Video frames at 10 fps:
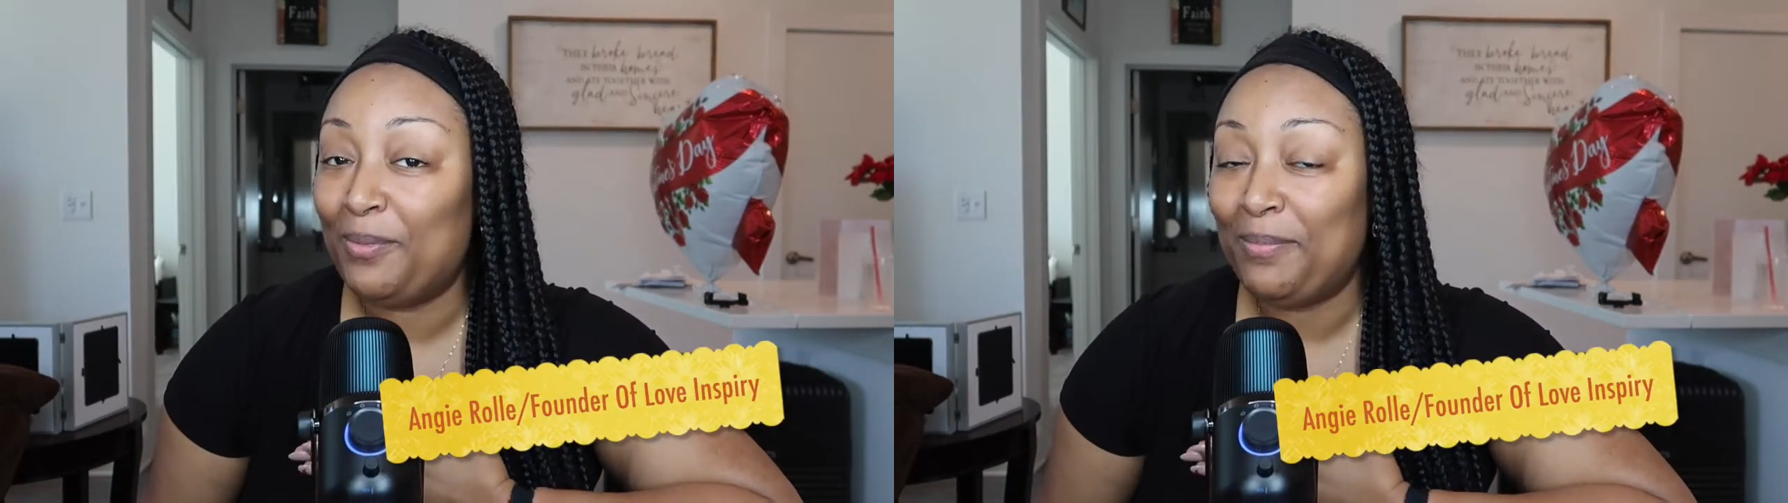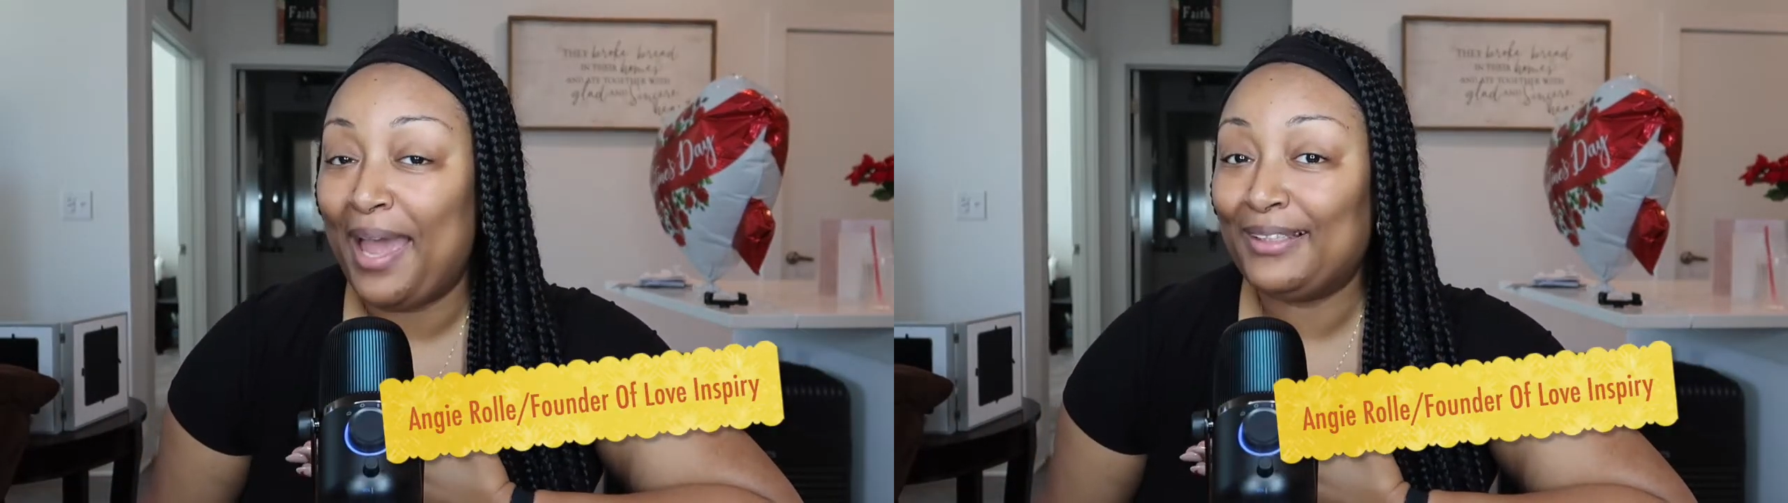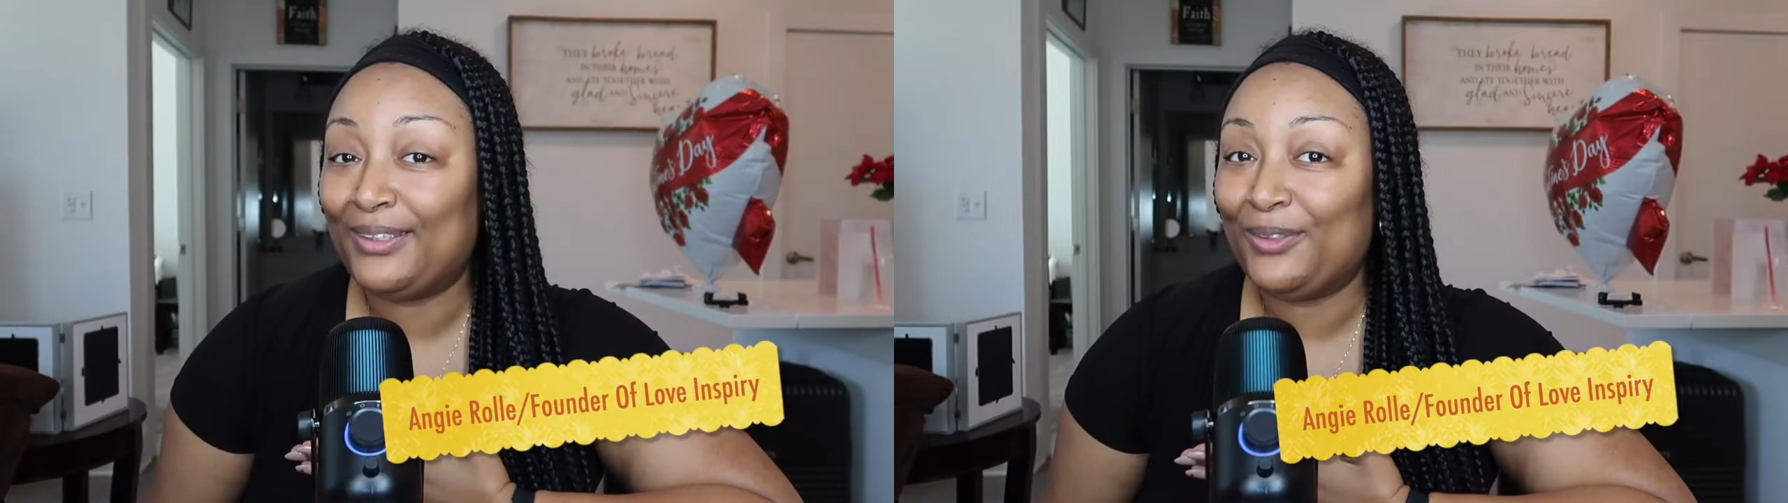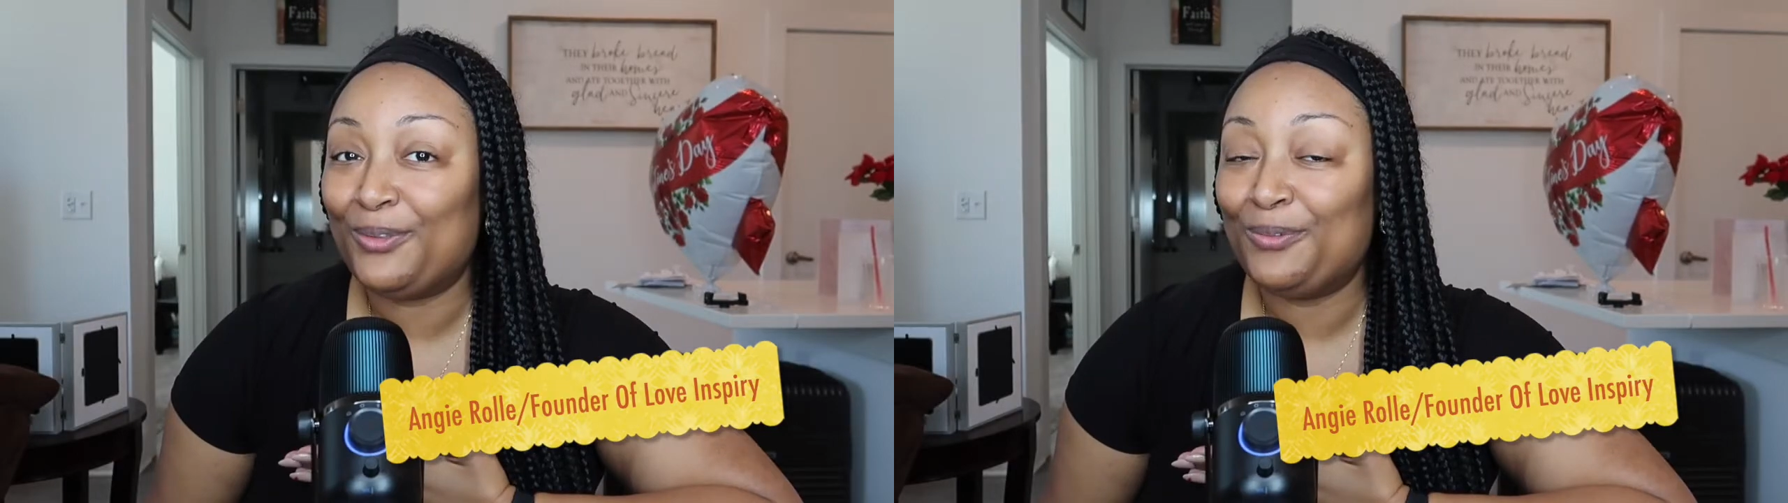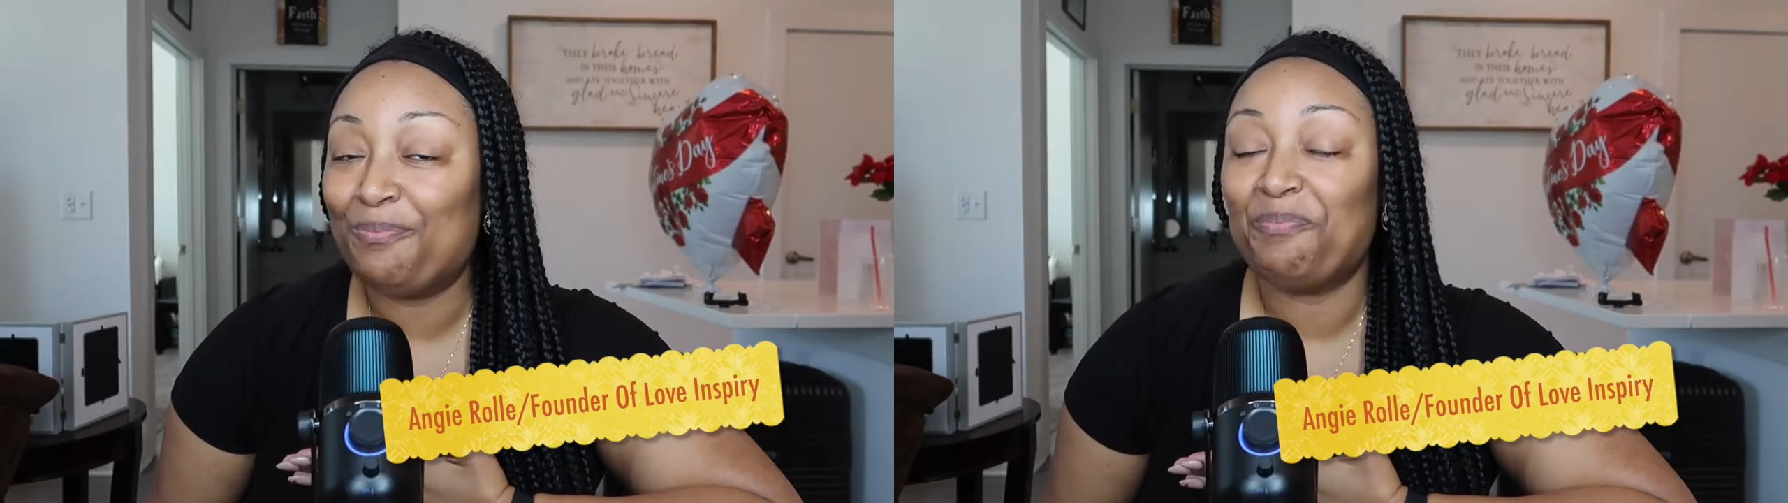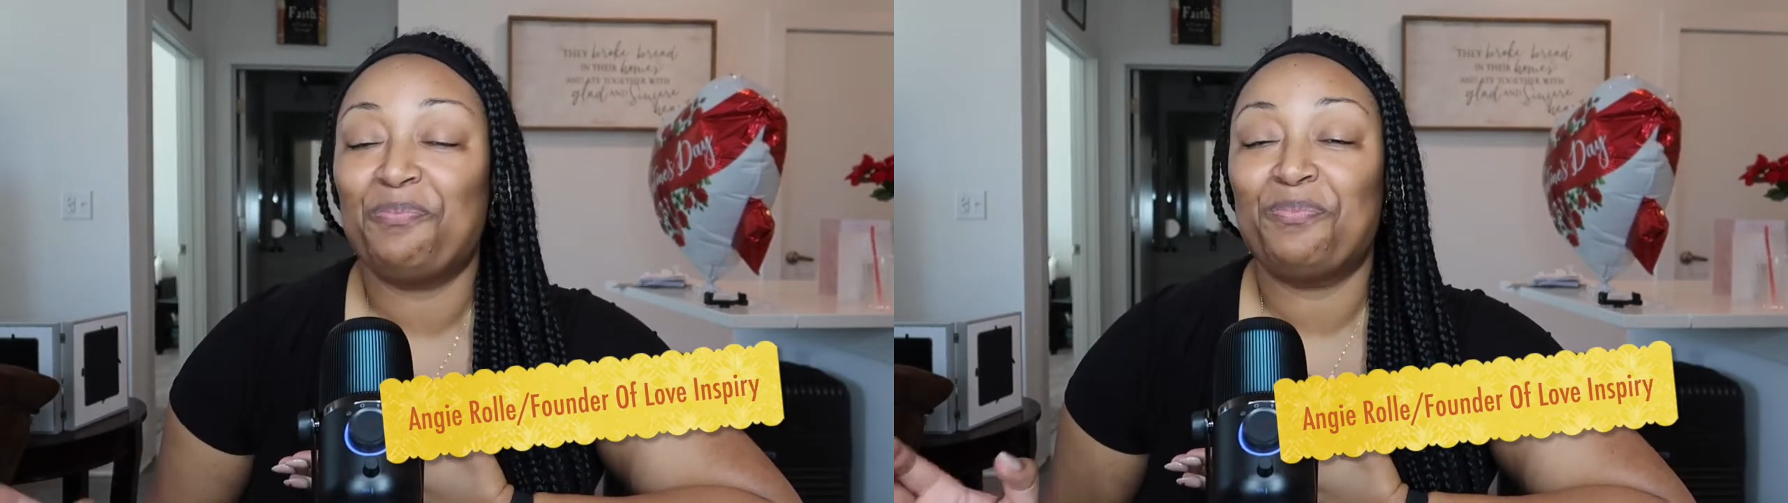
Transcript: be back soon.